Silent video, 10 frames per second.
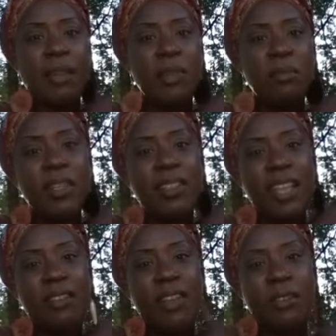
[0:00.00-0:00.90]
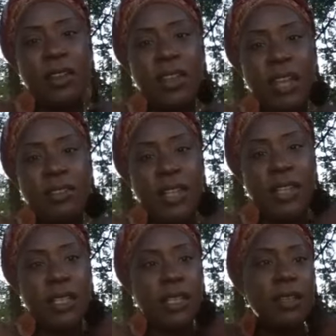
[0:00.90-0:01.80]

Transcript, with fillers: you be safe have a good night sexy